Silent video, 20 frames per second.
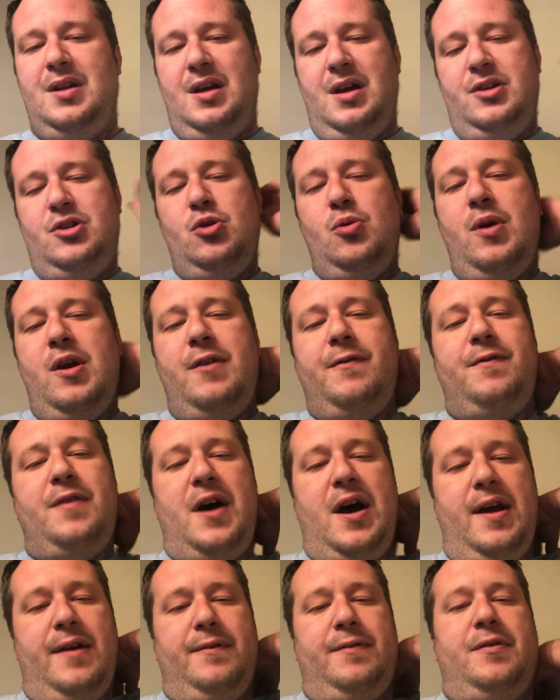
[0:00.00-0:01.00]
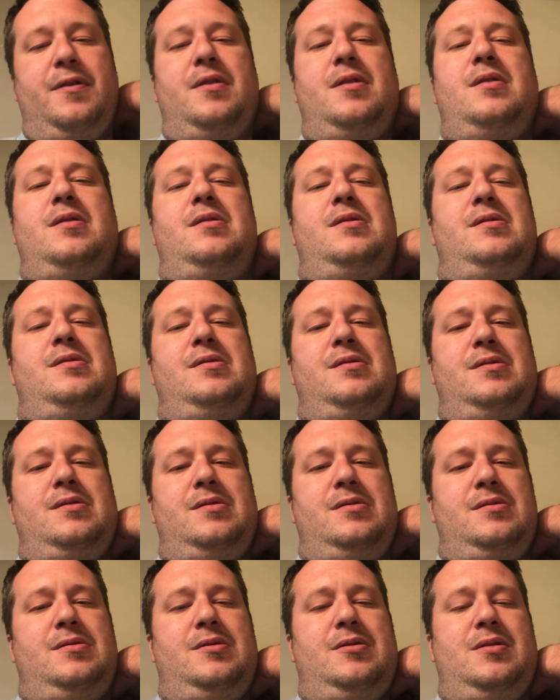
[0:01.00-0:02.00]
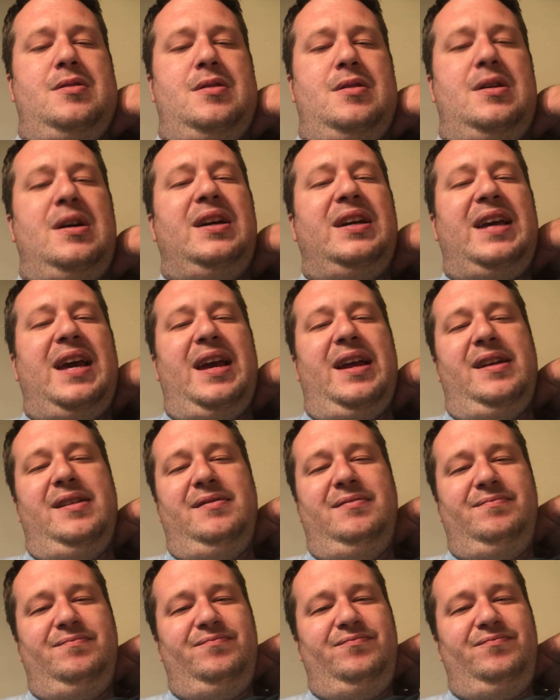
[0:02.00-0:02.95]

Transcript: A 2 out of 5. Again,